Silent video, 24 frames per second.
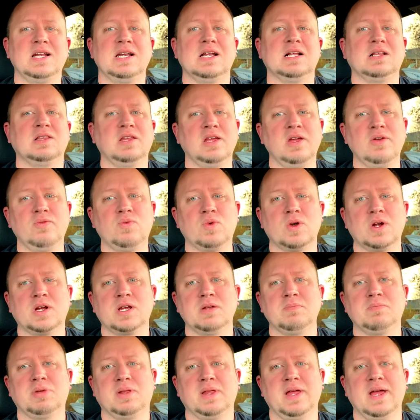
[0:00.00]
to live, work,
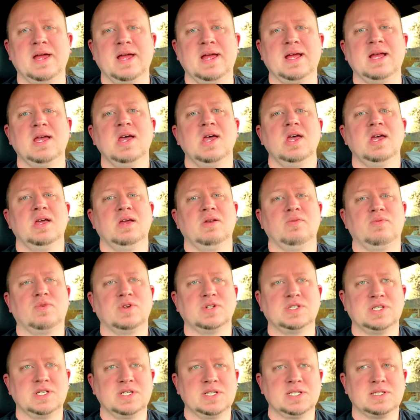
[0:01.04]
and play in
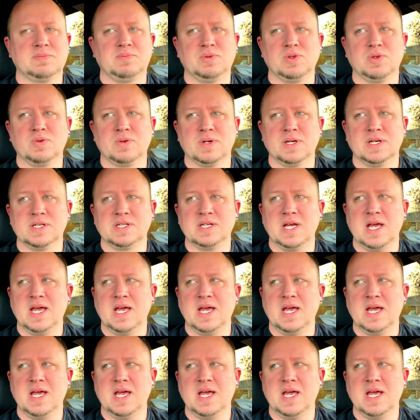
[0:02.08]
Virginia's Blue Ridge.